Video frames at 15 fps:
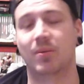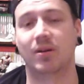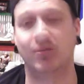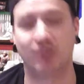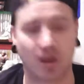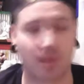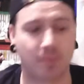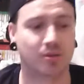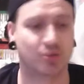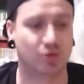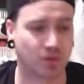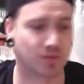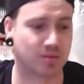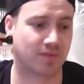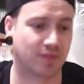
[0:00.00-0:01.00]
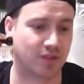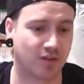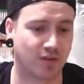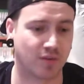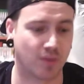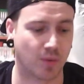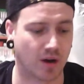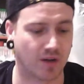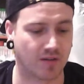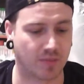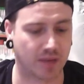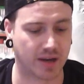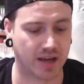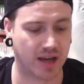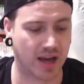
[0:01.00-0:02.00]
come to drop something off at work for
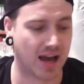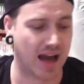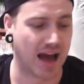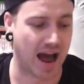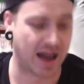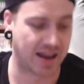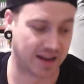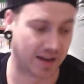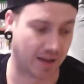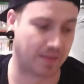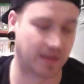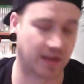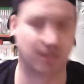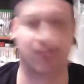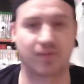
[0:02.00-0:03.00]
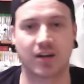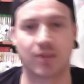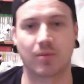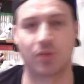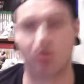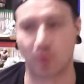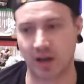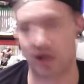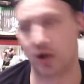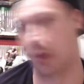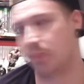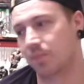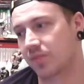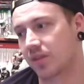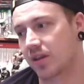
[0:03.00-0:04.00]
me, and then I picked something up on the way
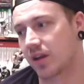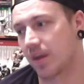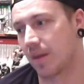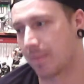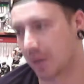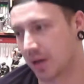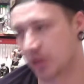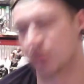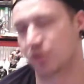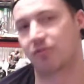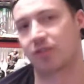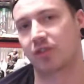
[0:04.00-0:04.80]
home. A bunch of free